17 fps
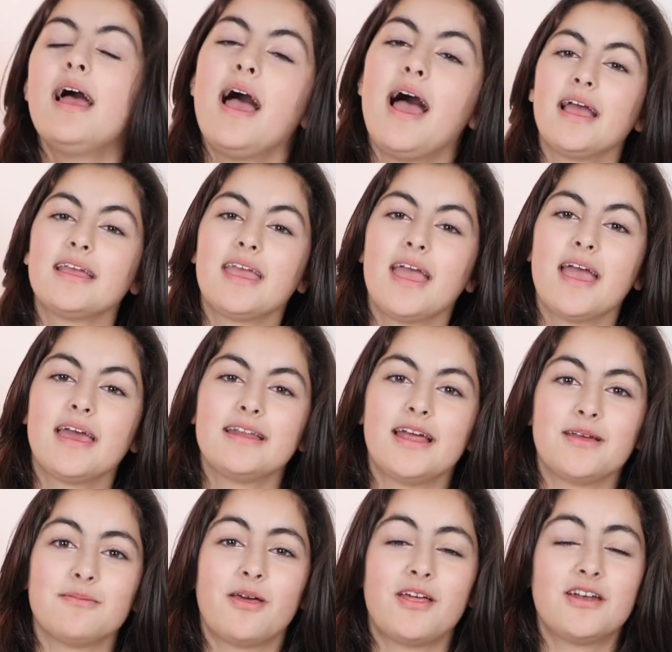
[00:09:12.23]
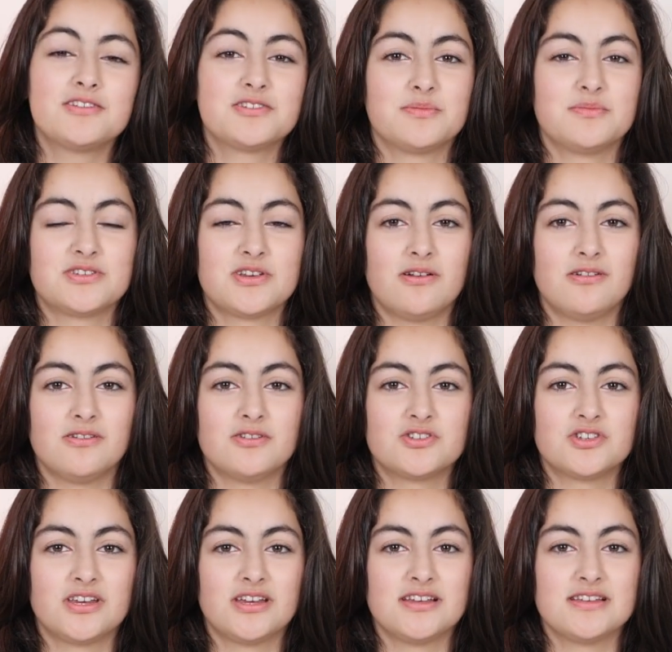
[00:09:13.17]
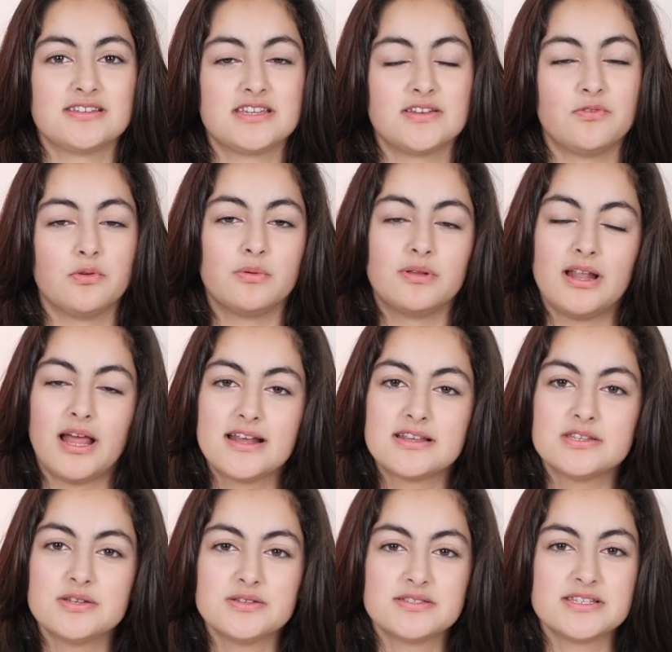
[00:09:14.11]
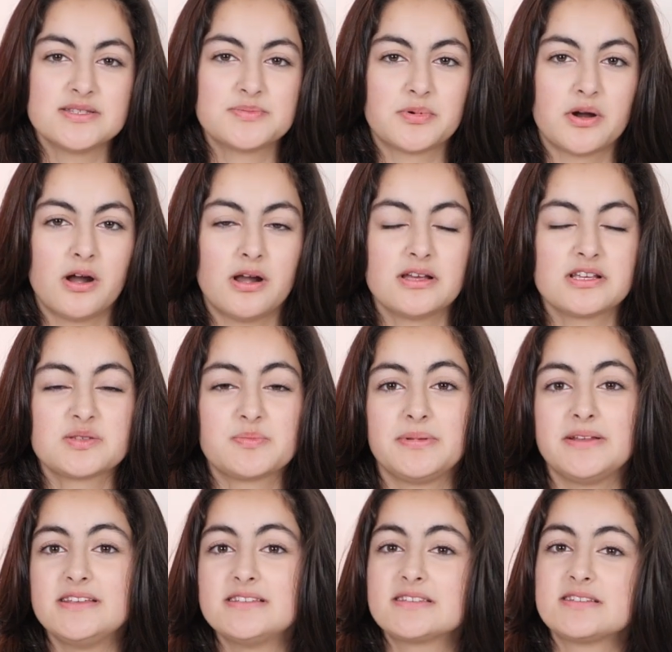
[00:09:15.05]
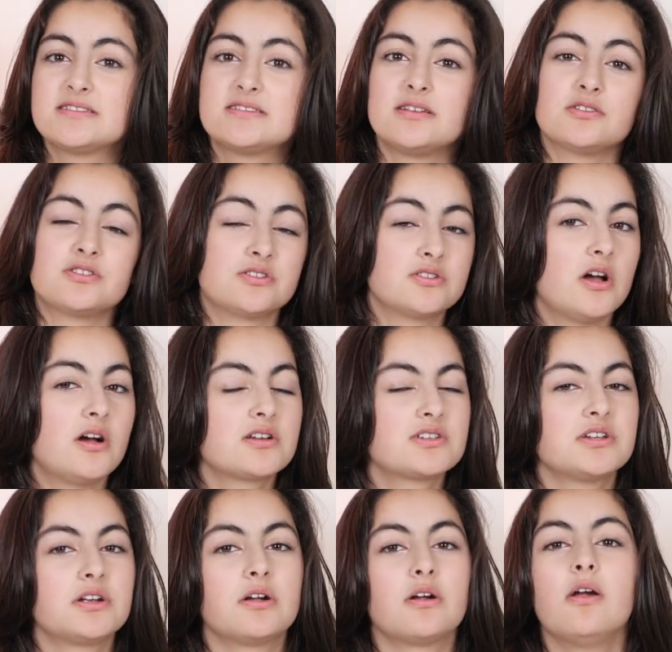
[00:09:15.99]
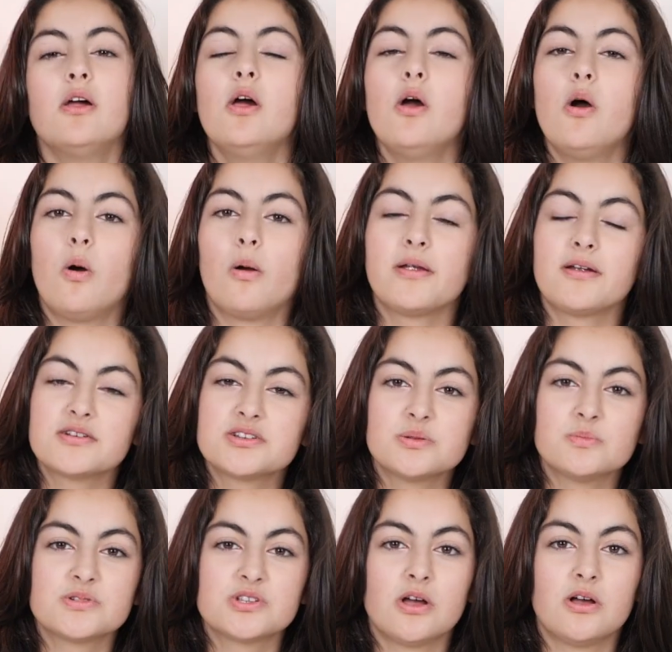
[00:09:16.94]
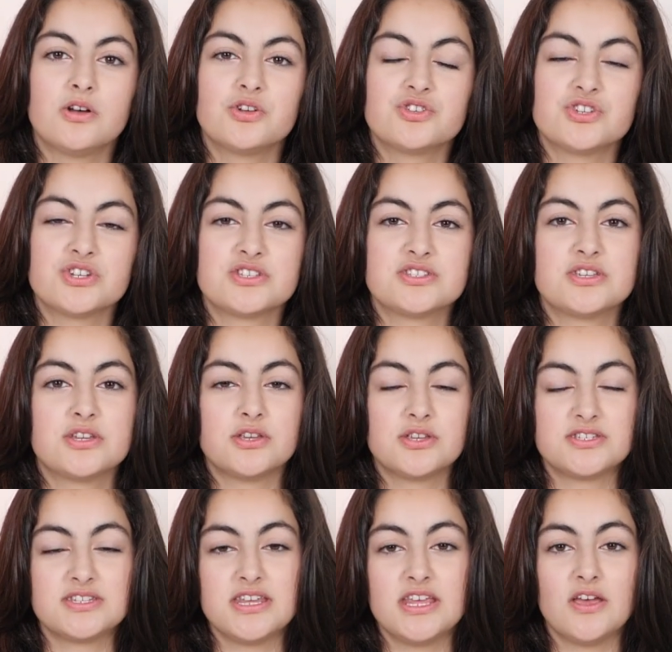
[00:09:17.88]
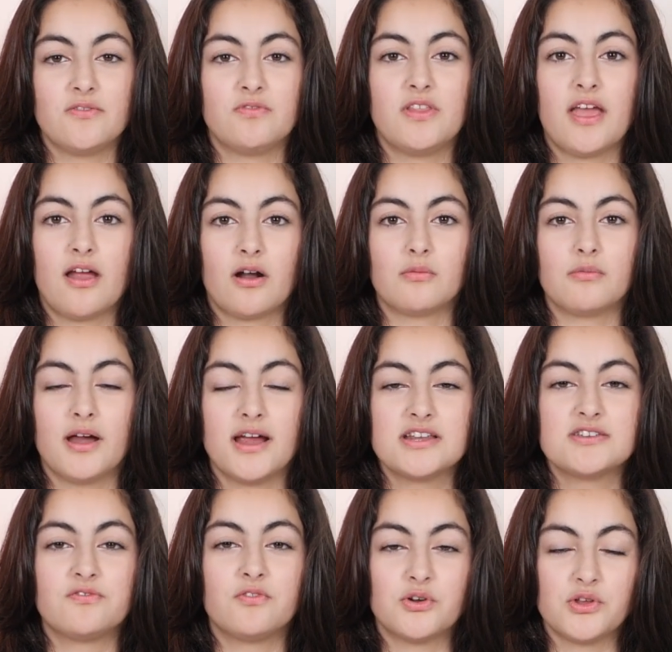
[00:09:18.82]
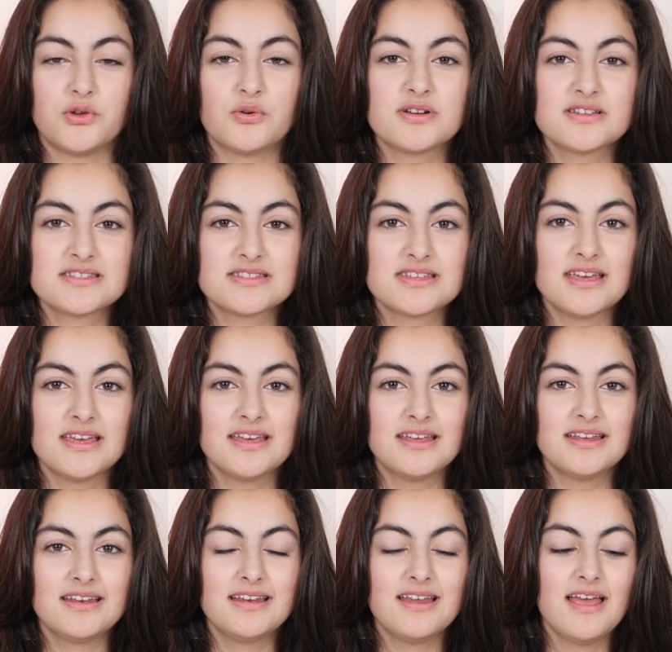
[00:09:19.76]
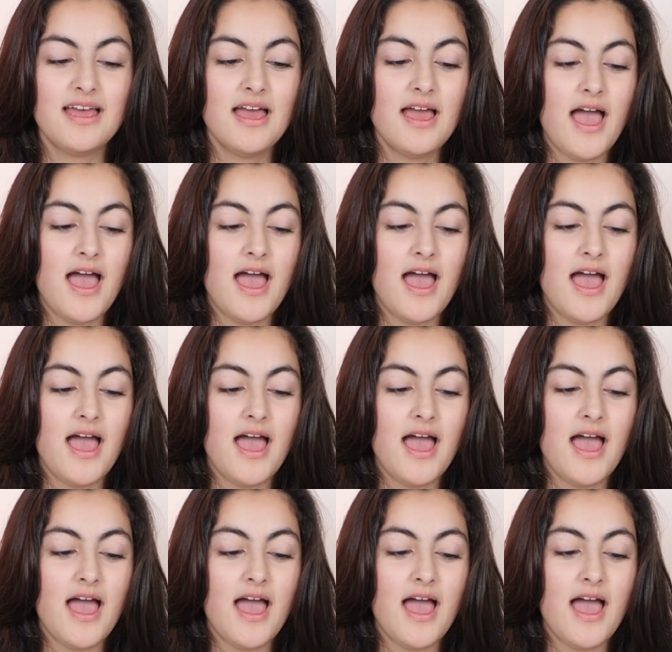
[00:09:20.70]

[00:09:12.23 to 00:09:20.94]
Again, I am not a dermatologist. If you would like to use these products, please consult your doctor or your dermatologist and see if they are right for your skin.